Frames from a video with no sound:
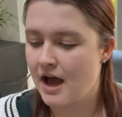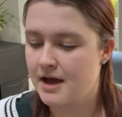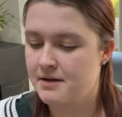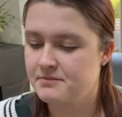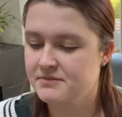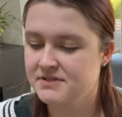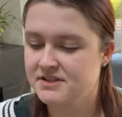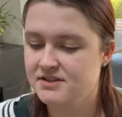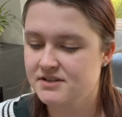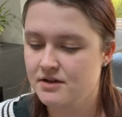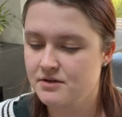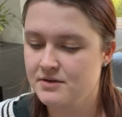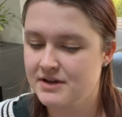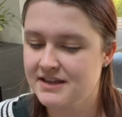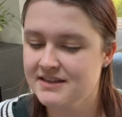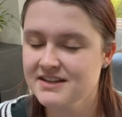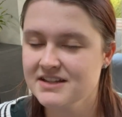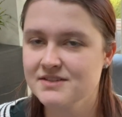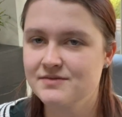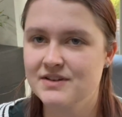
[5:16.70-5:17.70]
So in
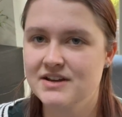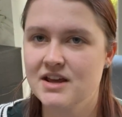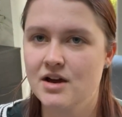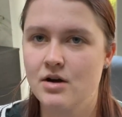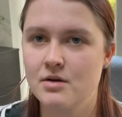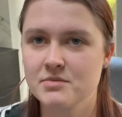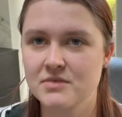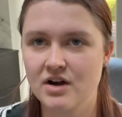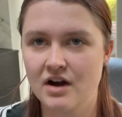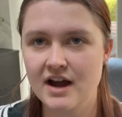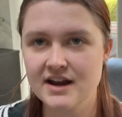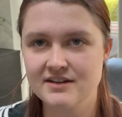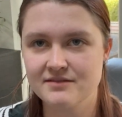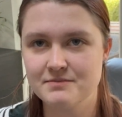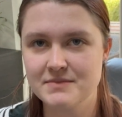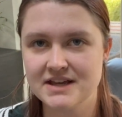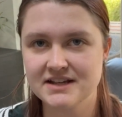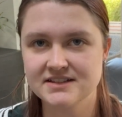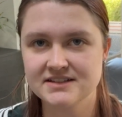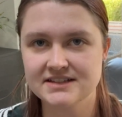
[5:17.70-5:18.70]
this video I'm kind of
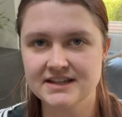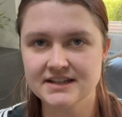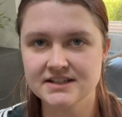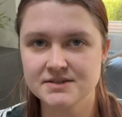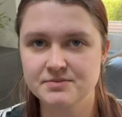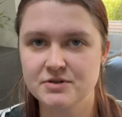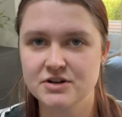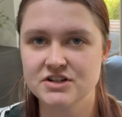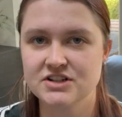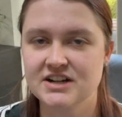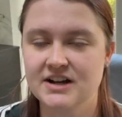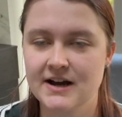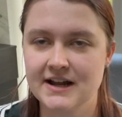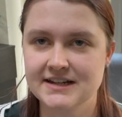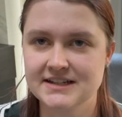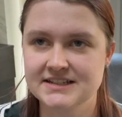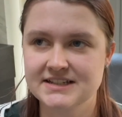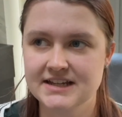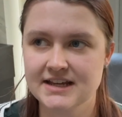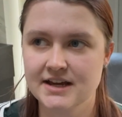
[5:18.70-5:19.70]
mixing
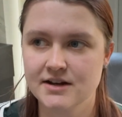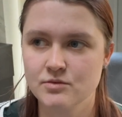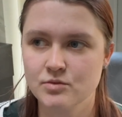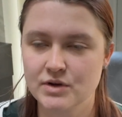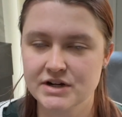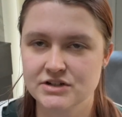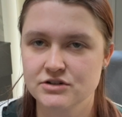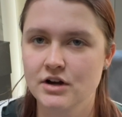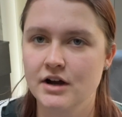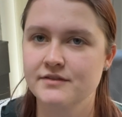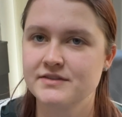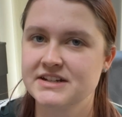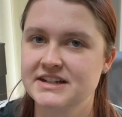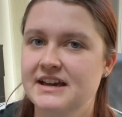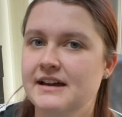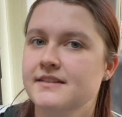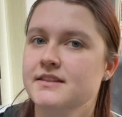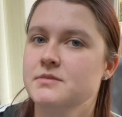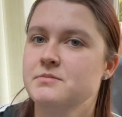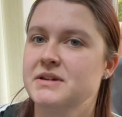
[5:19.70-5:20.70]
spirituality and witchcraft
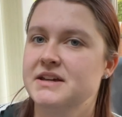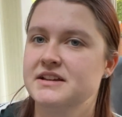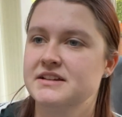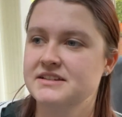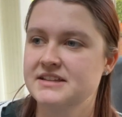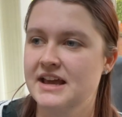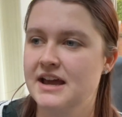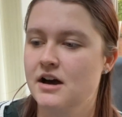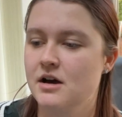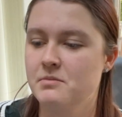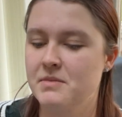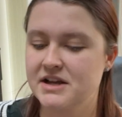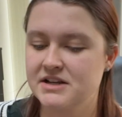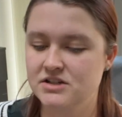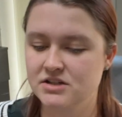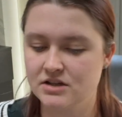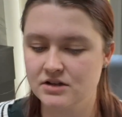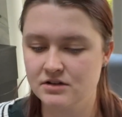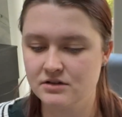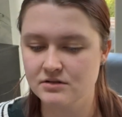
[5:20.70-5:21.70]
together because they are my
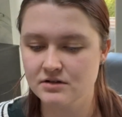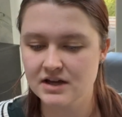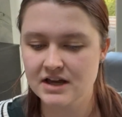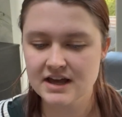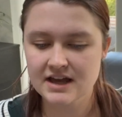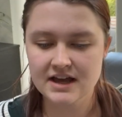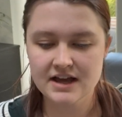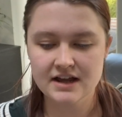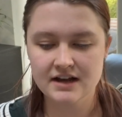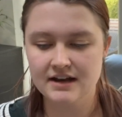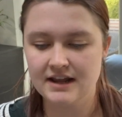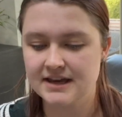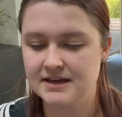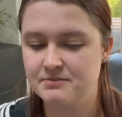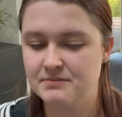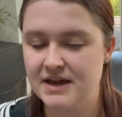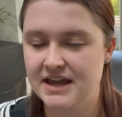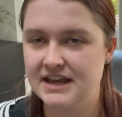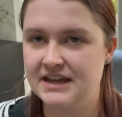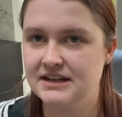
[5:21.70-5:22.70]
two
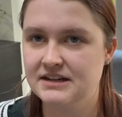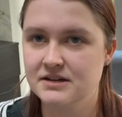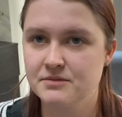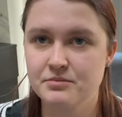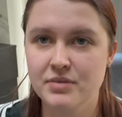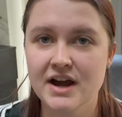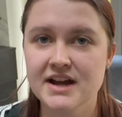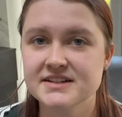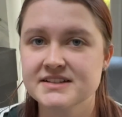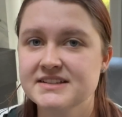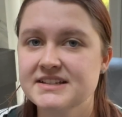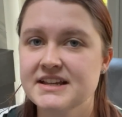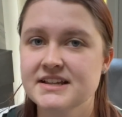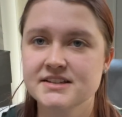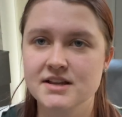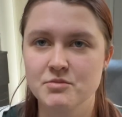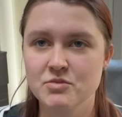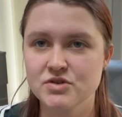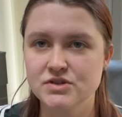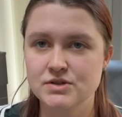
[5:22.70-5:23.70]
main practices.
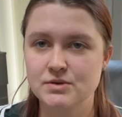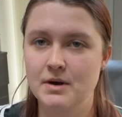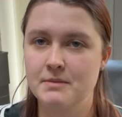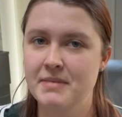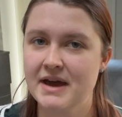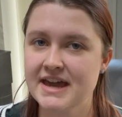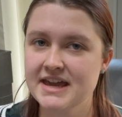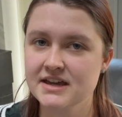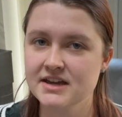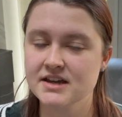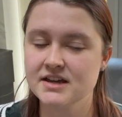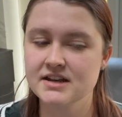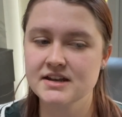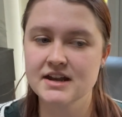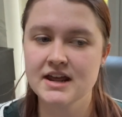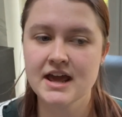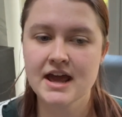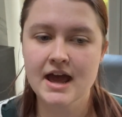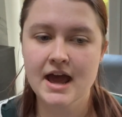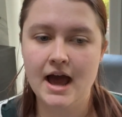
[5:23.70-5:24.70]
I'm also a pagan,
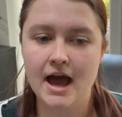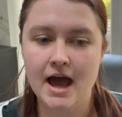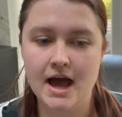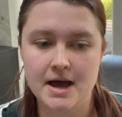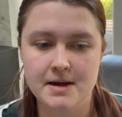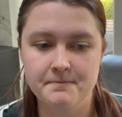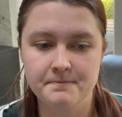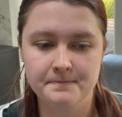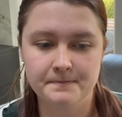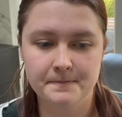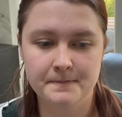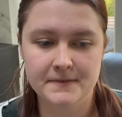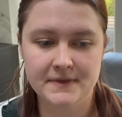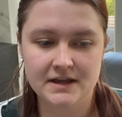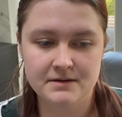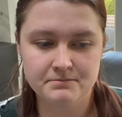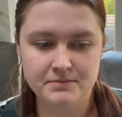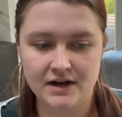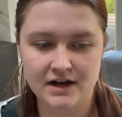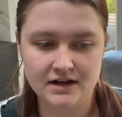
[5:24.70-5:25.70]

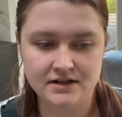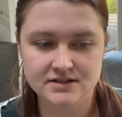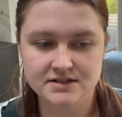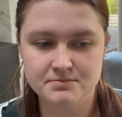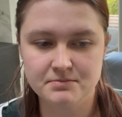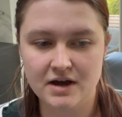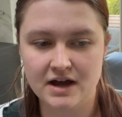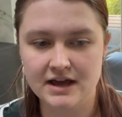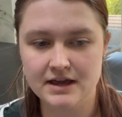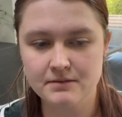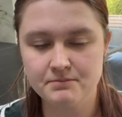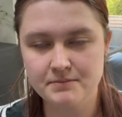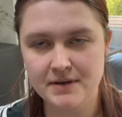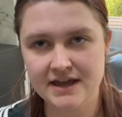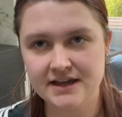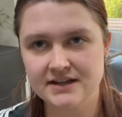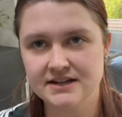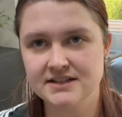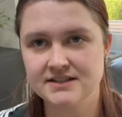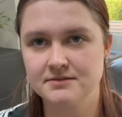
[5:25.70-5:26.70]
but my
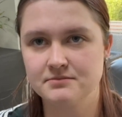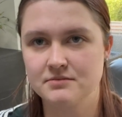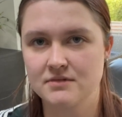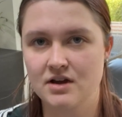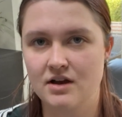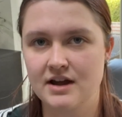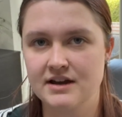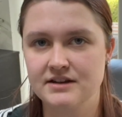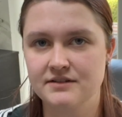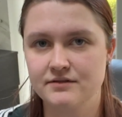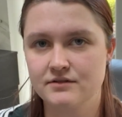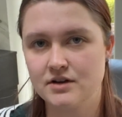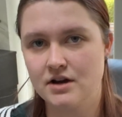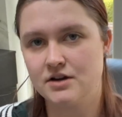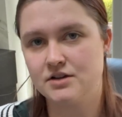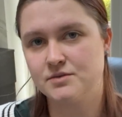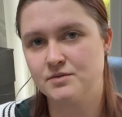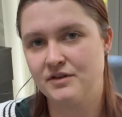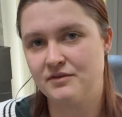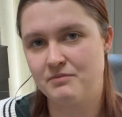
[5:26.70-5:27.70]
paganism kind of
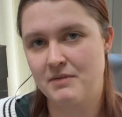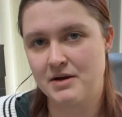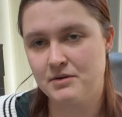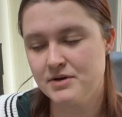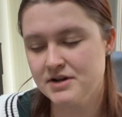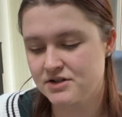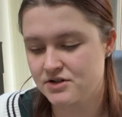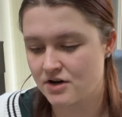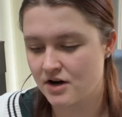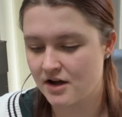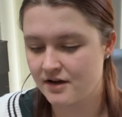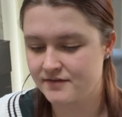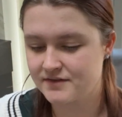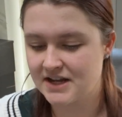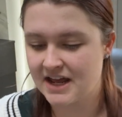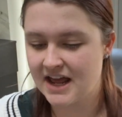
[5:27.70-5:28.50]
goes with my witchcraft,